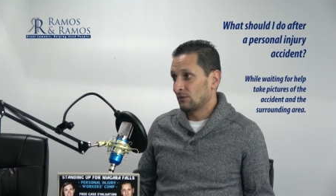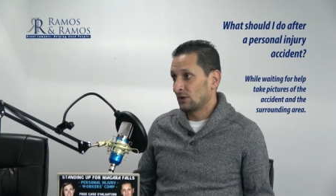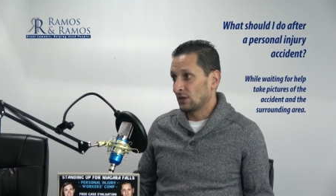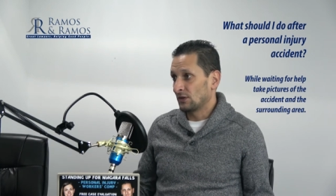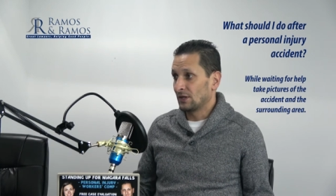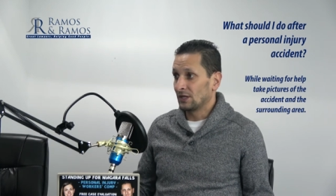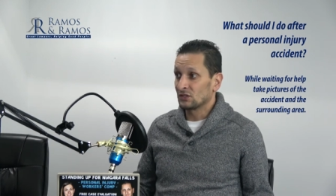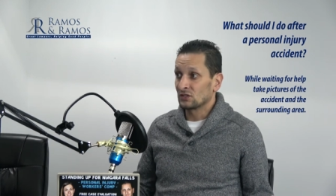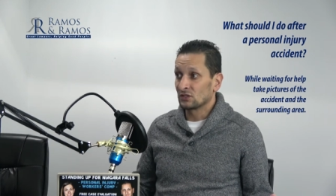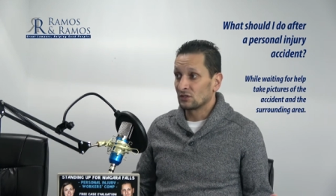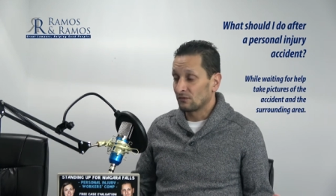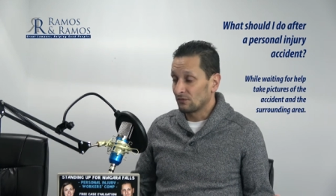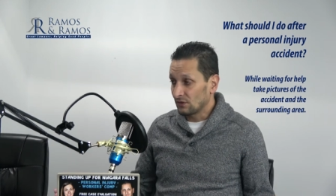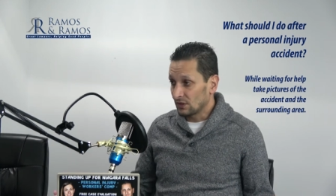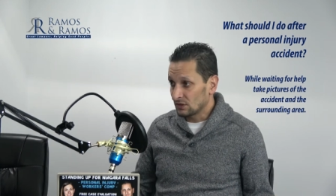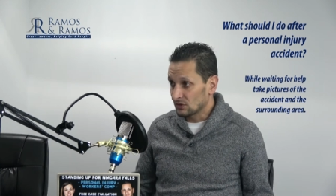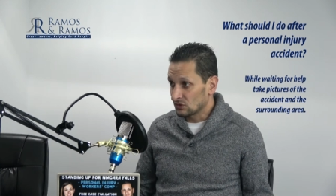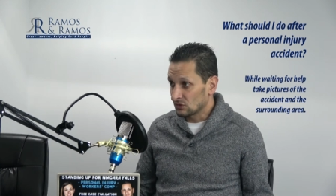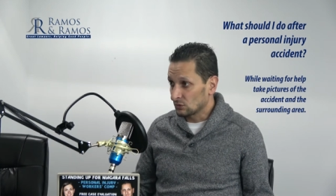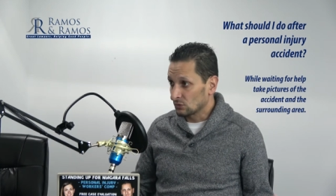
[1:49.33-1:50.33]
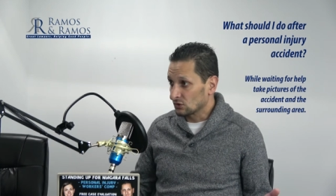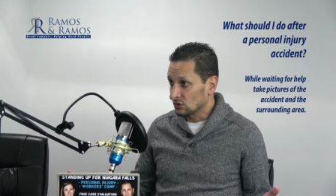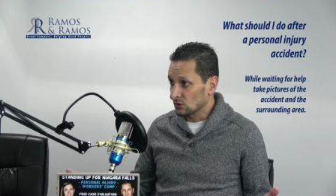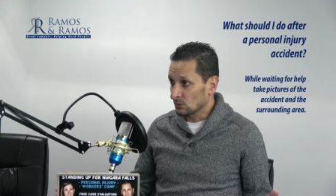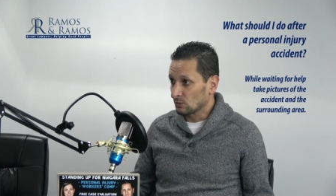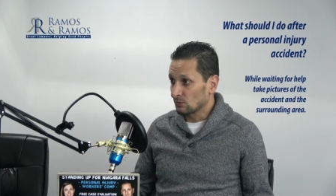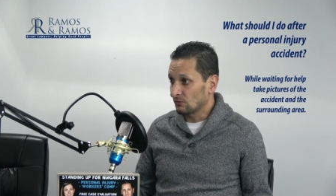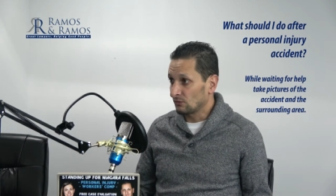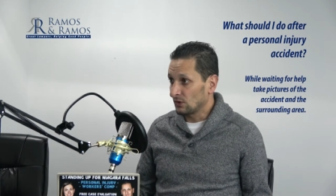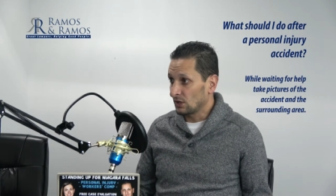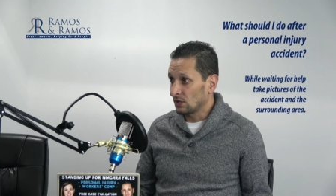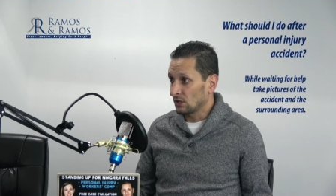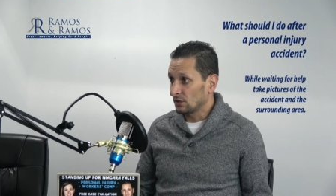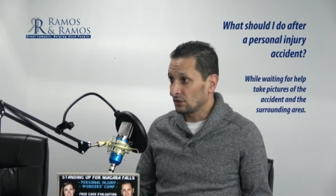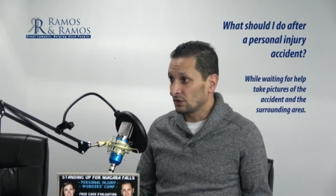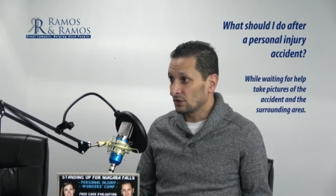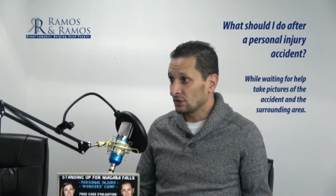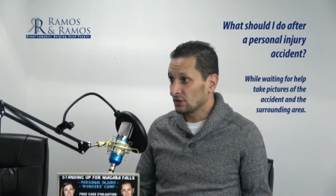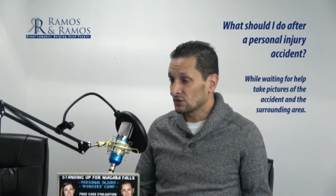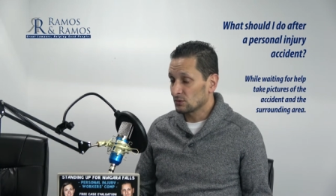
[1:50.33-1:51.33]
And that's a defense to a slip and fall
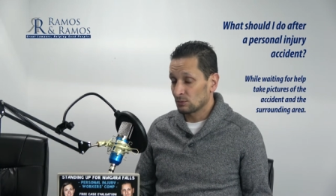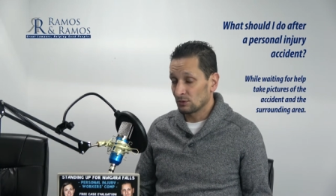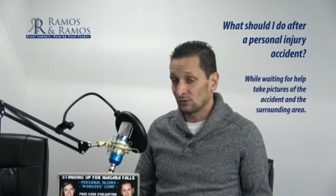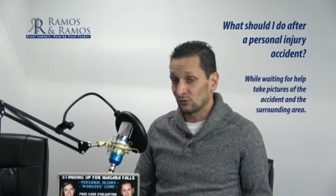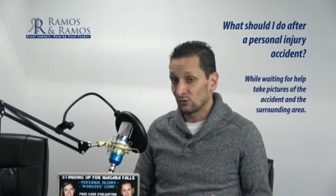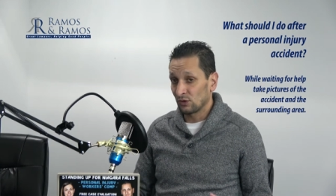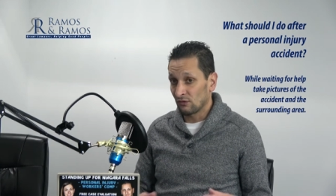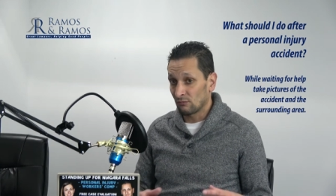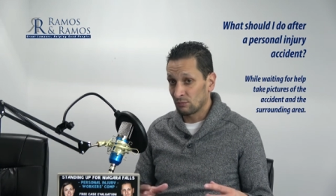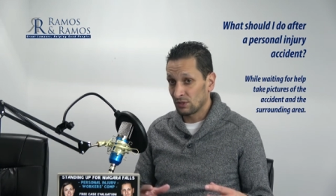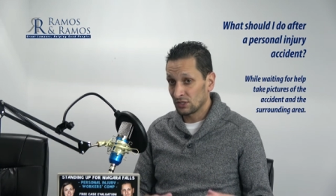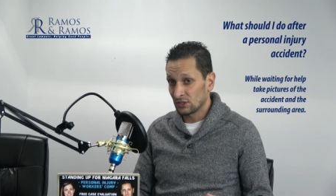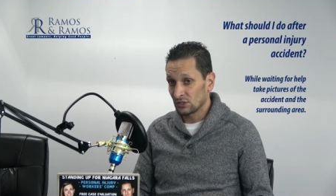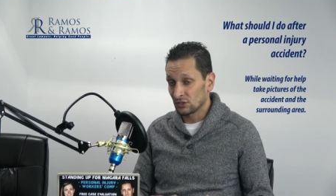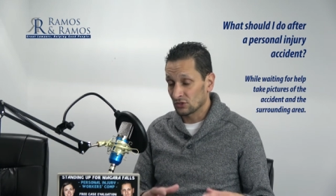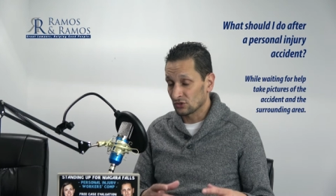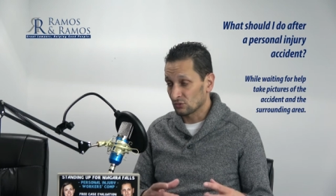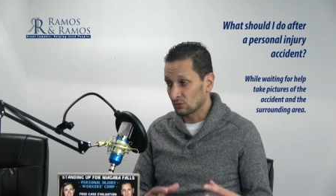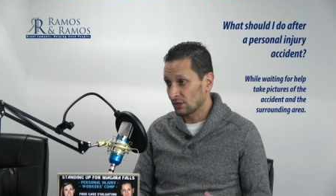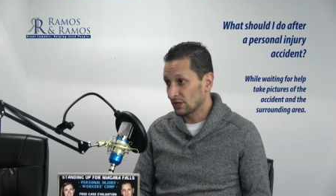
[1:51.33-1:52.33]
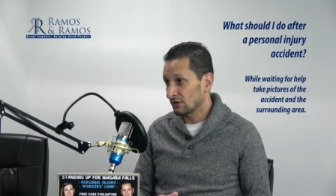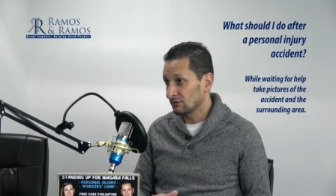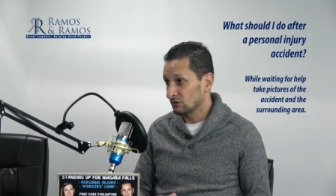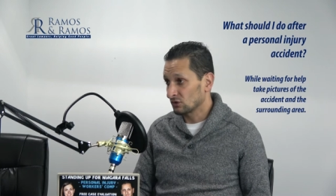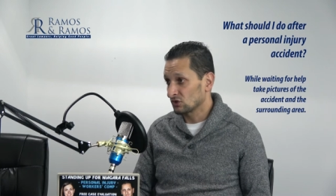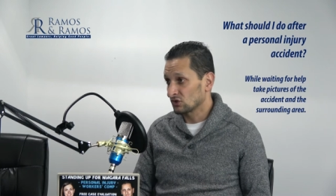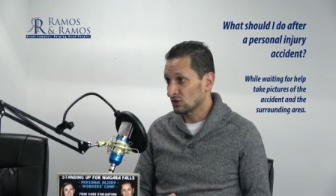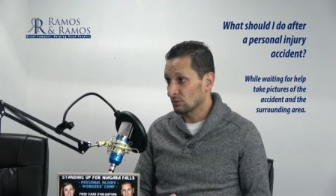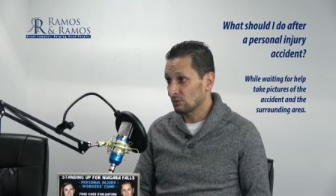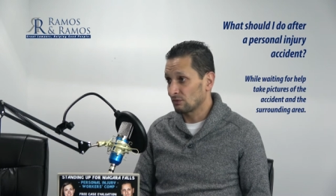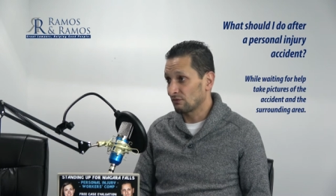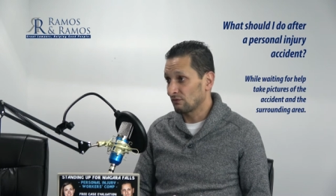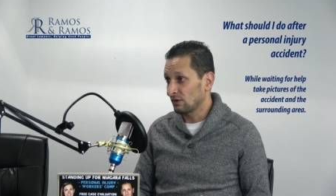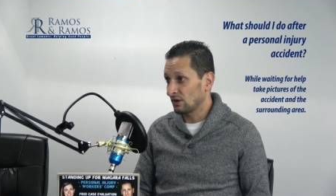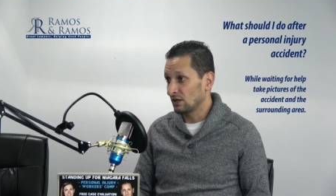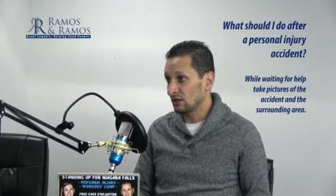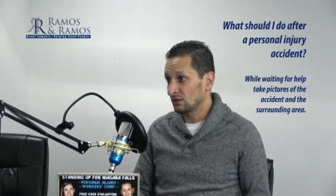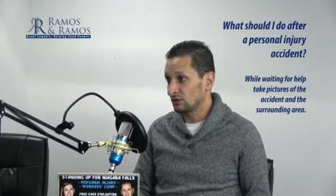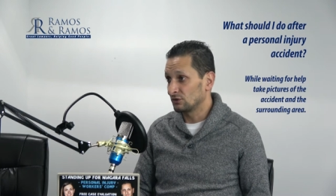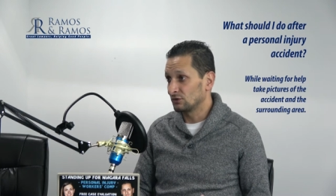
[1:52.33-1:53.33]
on ice. But if you have pictures right after you slip and
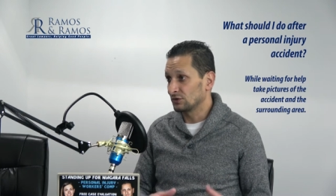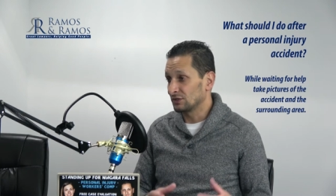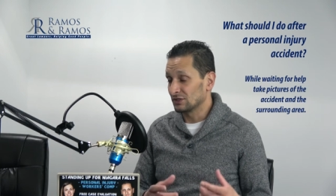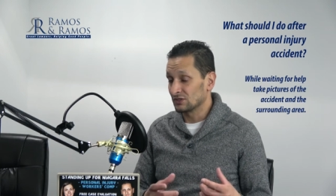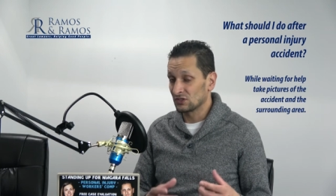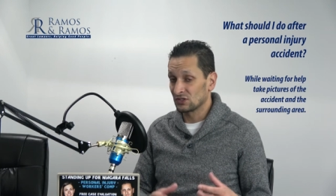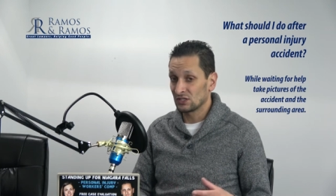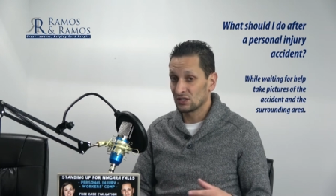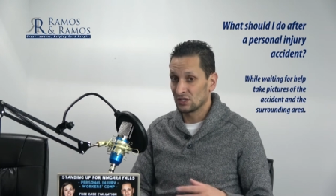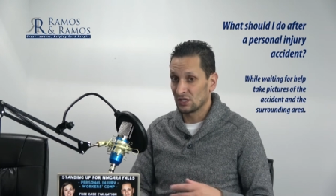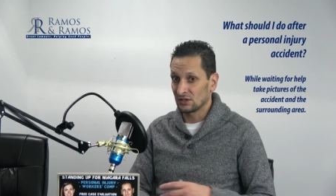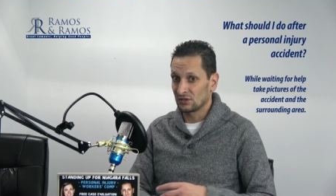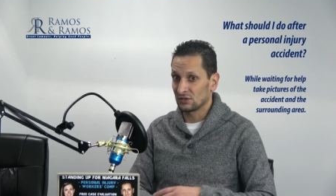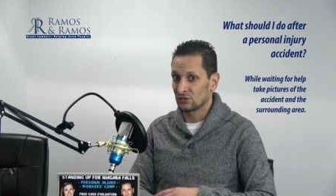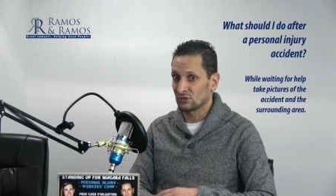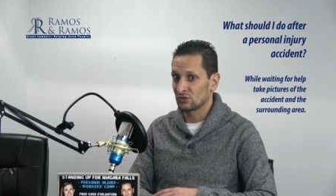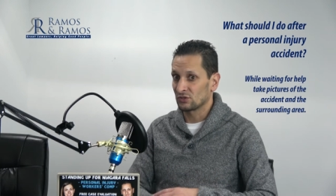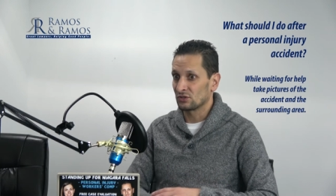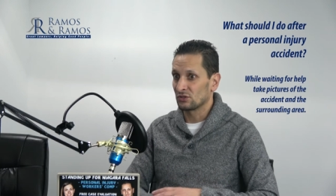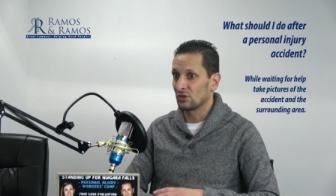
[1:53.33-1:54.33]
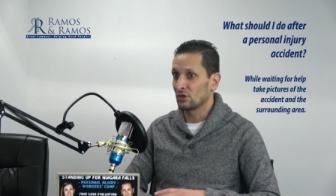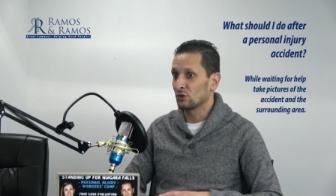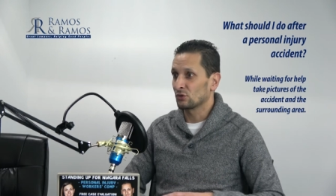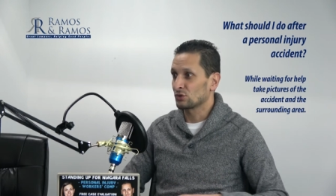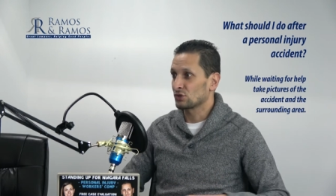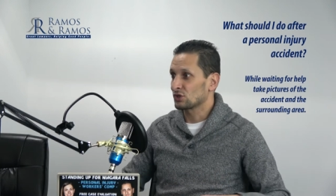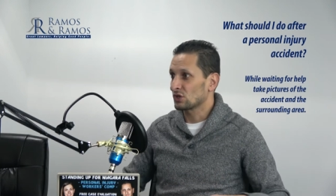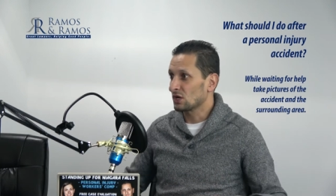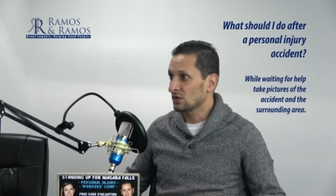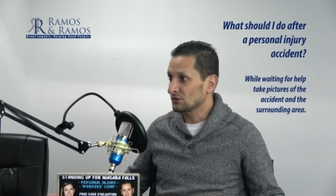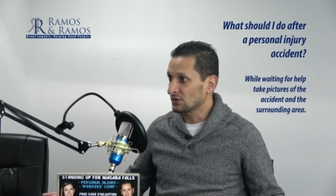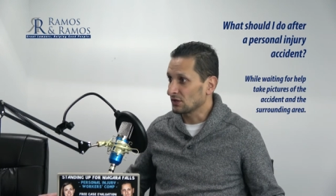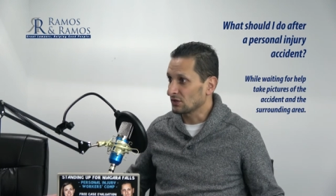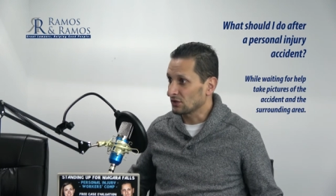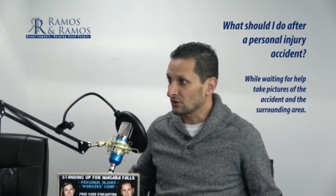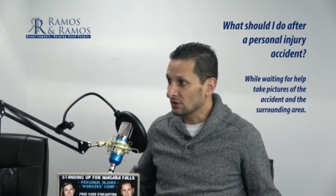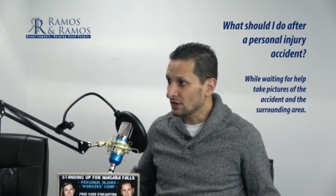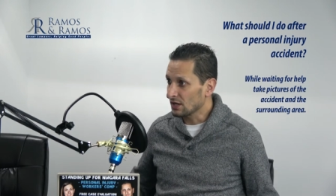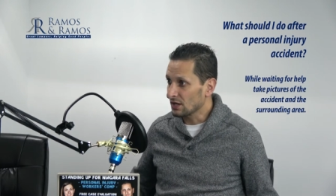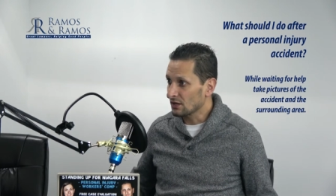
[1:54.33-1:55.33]
fell and you can see that there's no salt on the
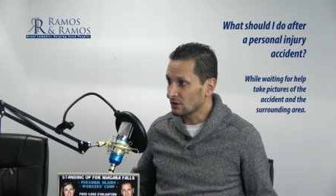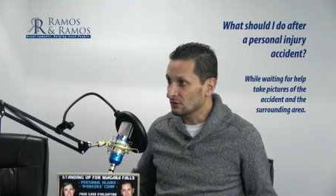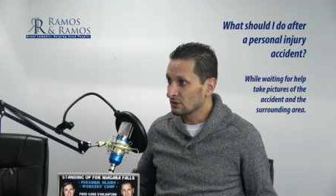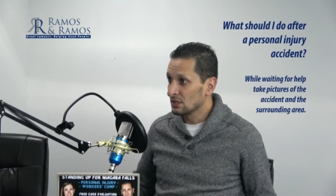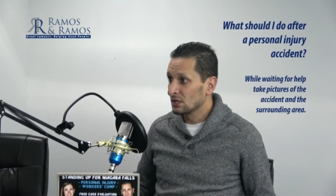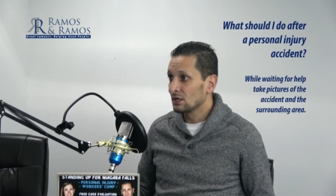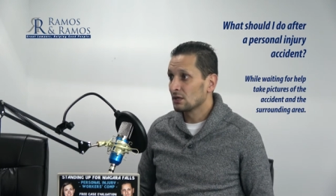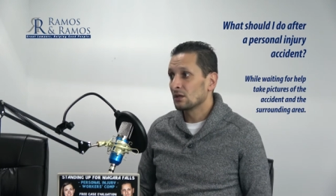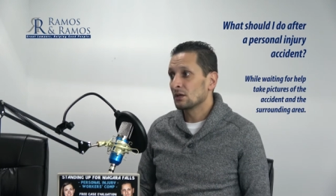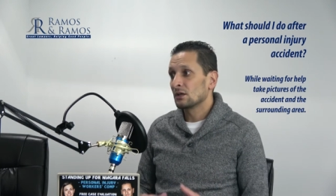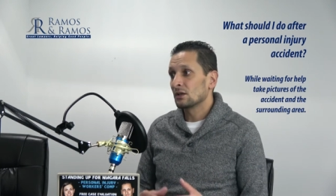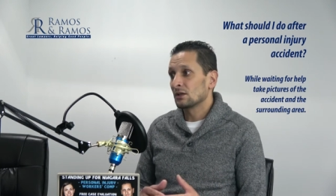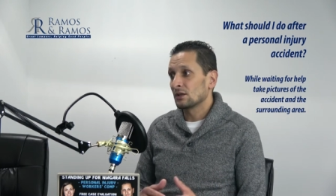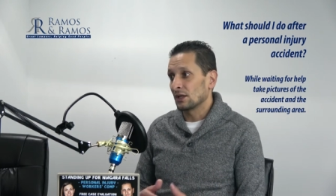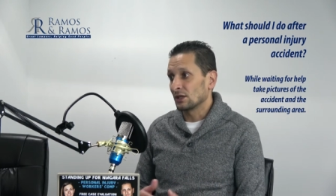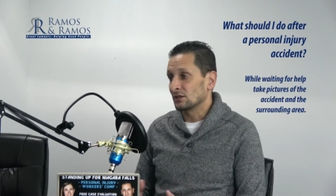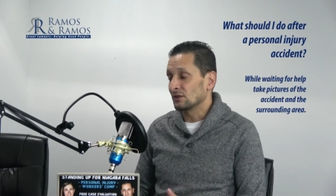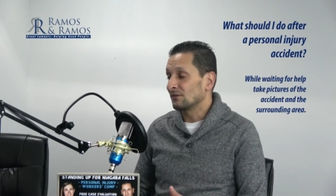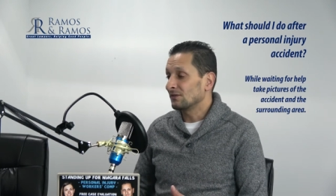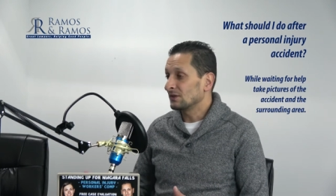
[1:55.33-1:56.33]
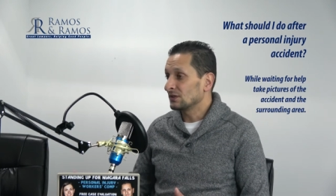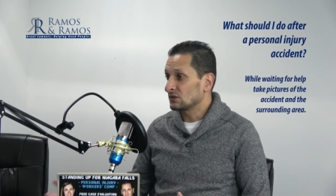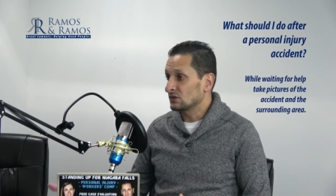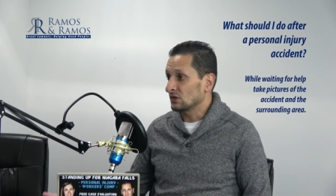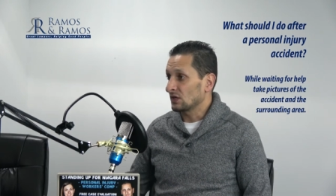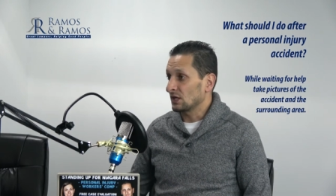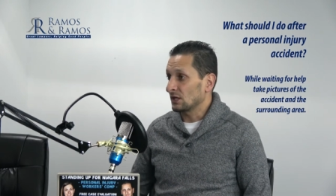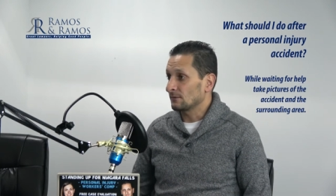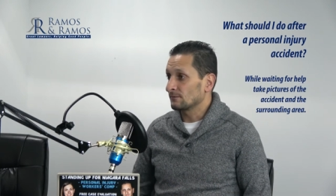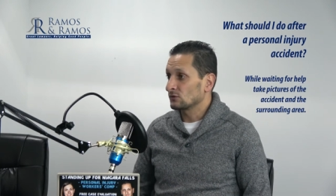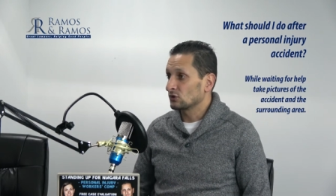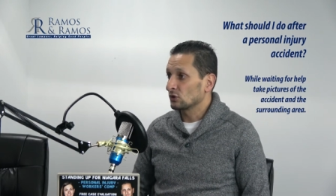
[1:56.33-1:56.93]
ground, that defeats that.